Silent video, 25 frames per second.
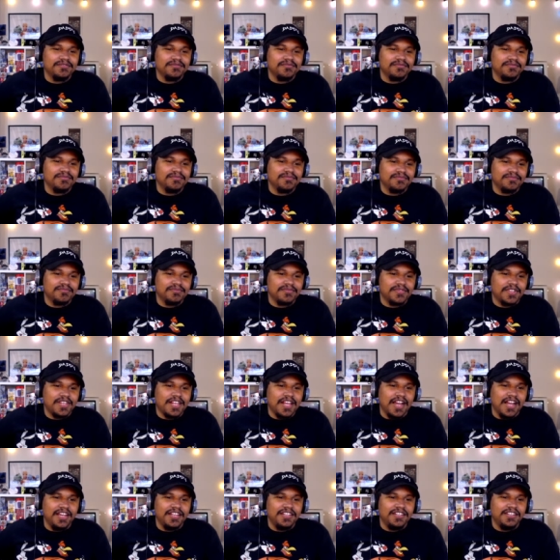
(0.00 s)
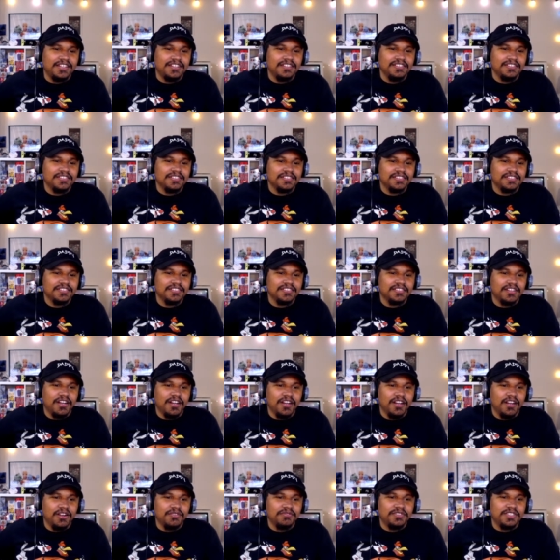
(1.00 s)
events guaranteed to keep you on your toes.
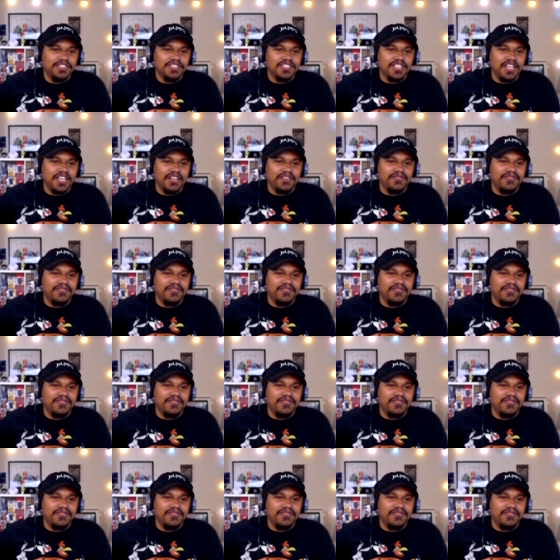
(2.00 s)
Of just like